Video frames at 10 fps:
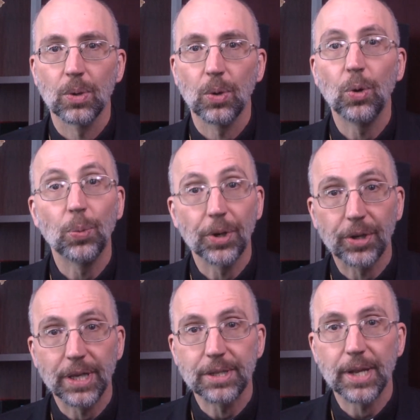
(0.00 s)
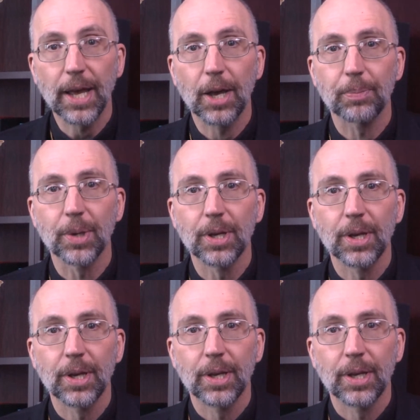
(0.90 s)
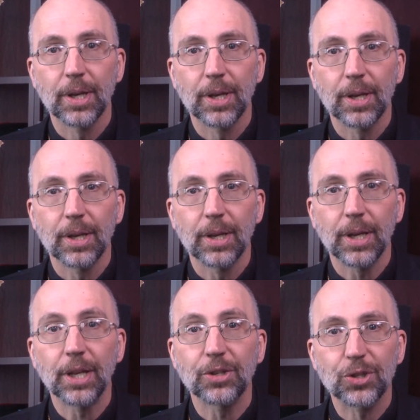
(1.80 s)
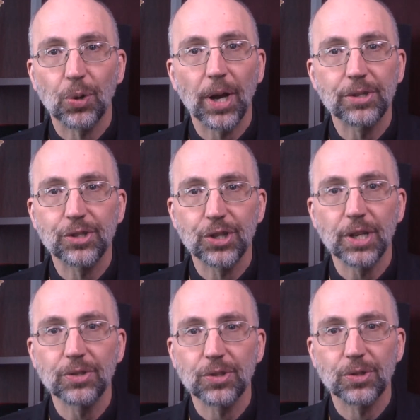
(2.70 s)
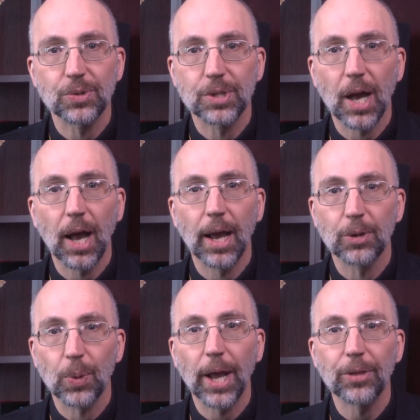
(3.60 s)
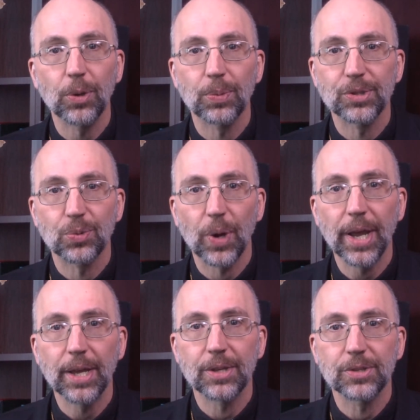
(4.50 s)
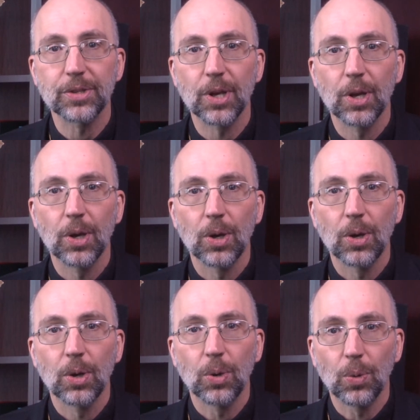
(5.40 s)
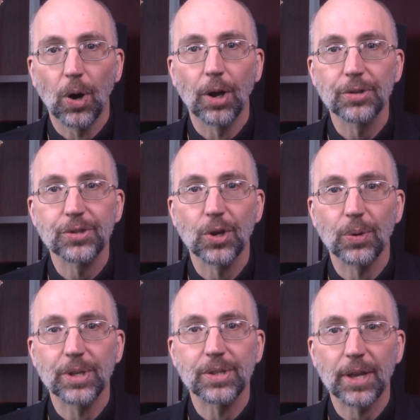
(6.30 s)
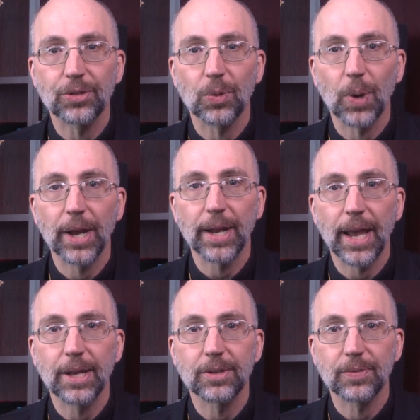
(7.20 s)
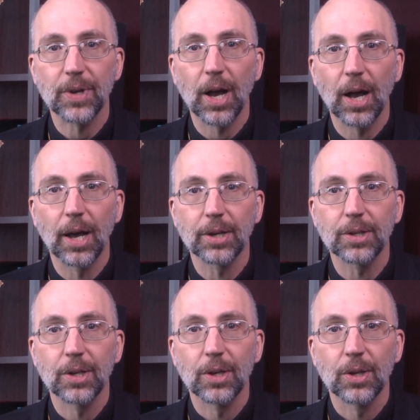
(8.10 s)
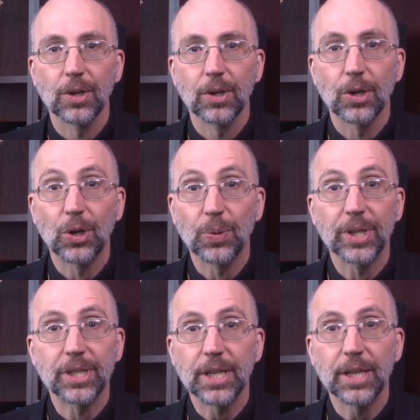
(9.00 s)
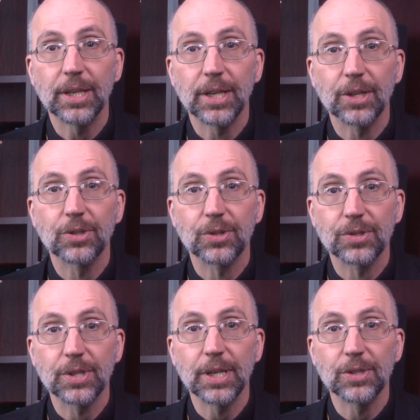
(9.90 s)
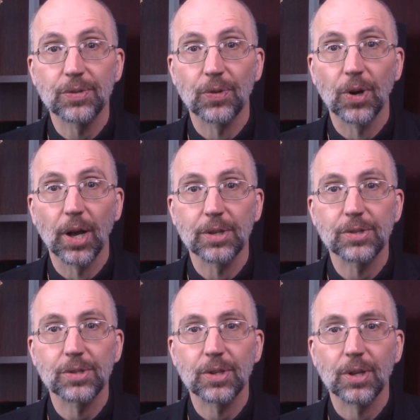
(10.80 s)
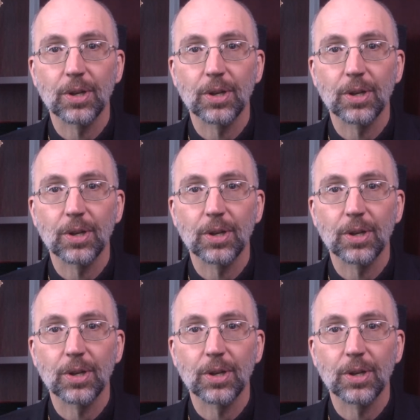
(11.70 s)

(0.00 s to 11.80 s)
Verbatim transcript: Who will condemn? It is Christ Jesus who died, rather was raised, who also is at the right hand of God, who indeed intercedes for us.